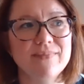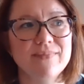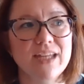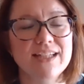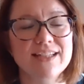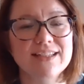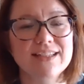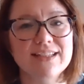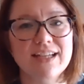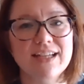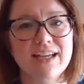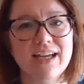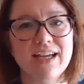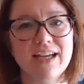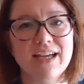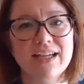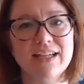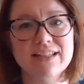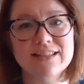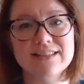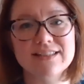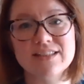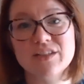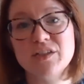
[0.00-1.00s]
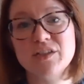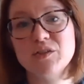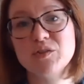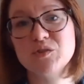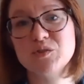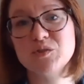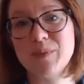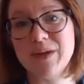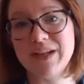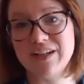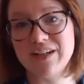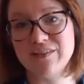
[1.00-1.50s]
is a
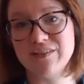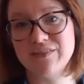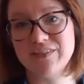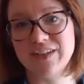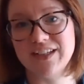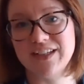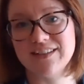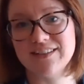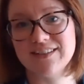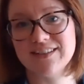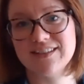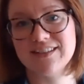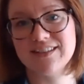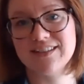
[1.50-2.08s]
huge benefit